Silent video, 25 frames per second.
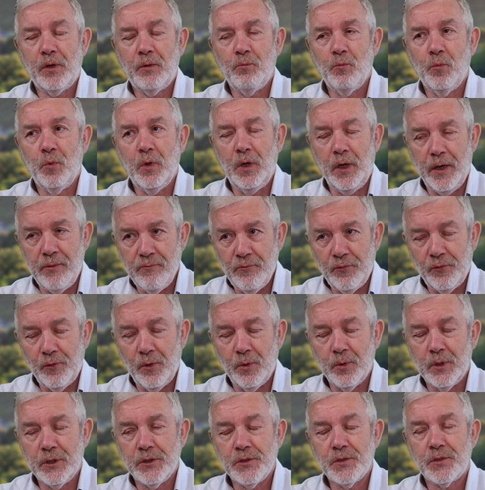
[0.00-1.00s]
will
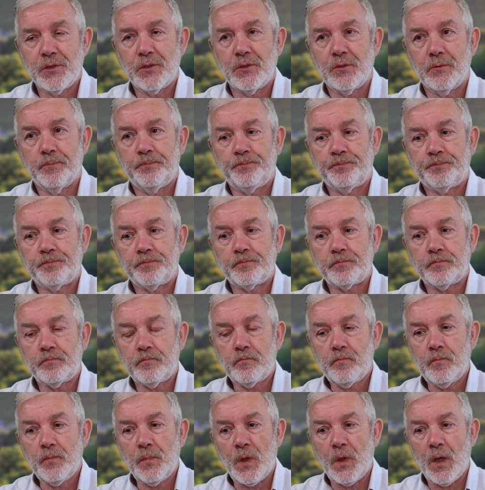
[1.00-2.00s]
influence
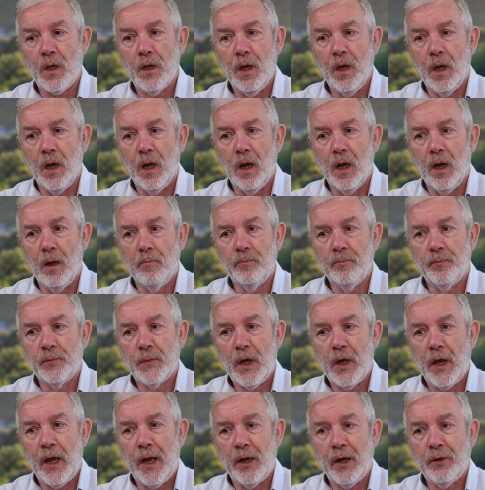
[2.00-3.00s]

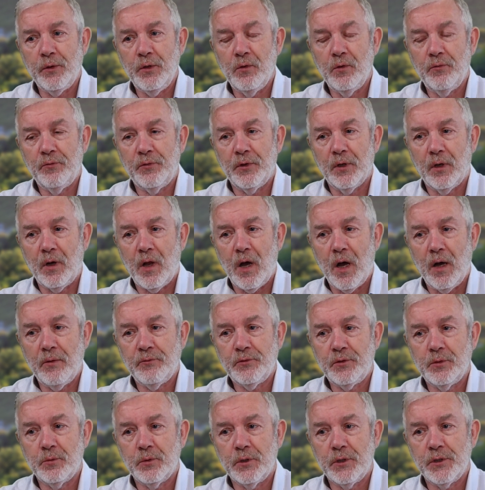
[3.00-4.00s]
how you feel
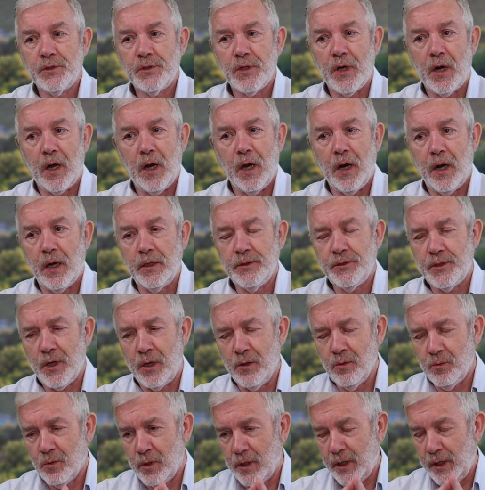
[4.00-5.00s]
afterwards, and I
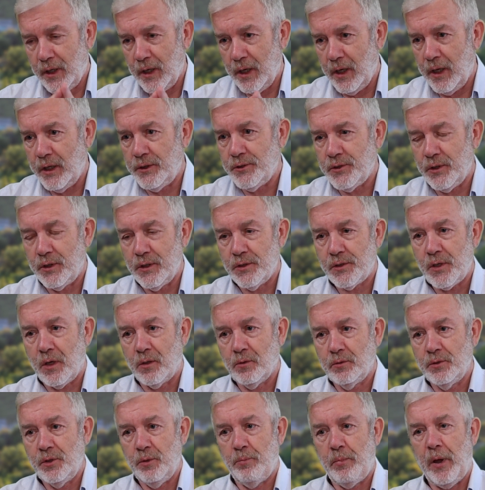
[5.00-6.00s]
don't want to get into this
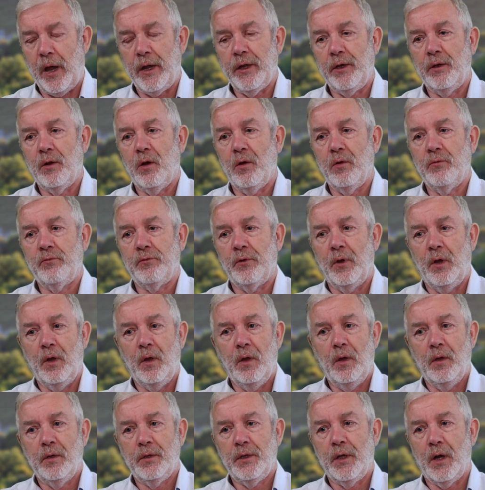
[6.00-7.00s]
whole debate of,
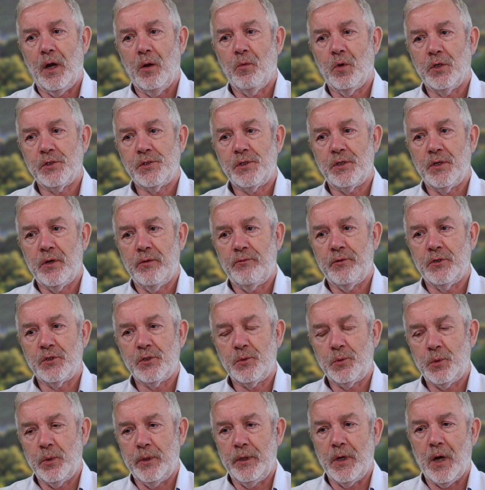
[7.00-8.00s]
you know, what's the difference
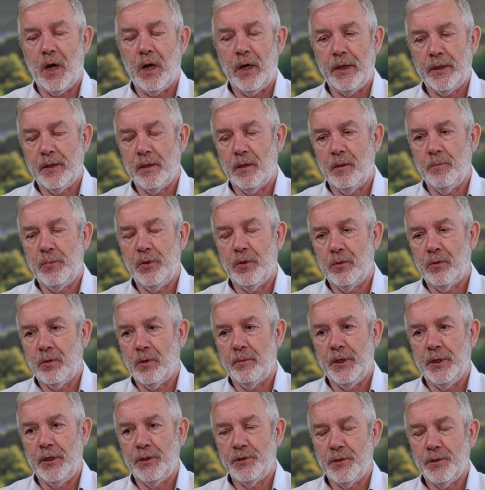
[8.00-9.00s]
between a hike and a
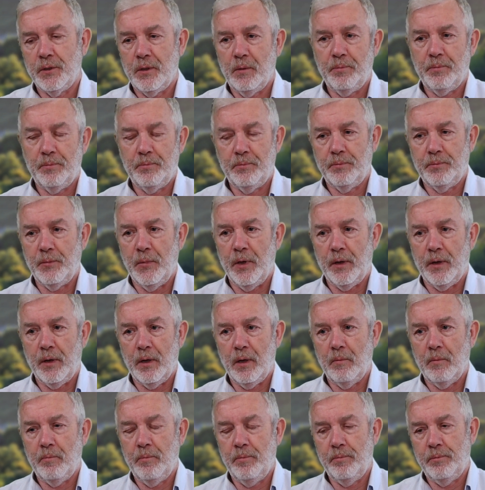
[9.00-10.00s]
pilgrimage and
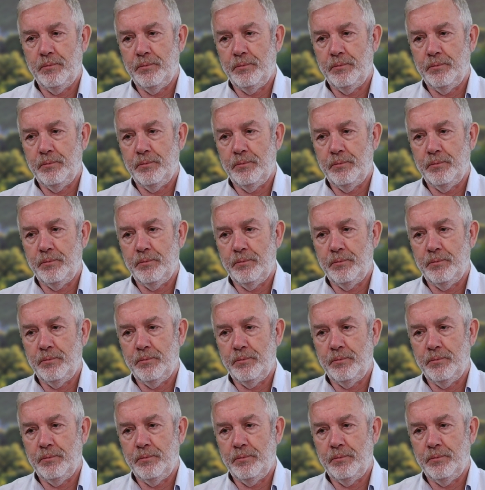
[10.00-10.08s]
a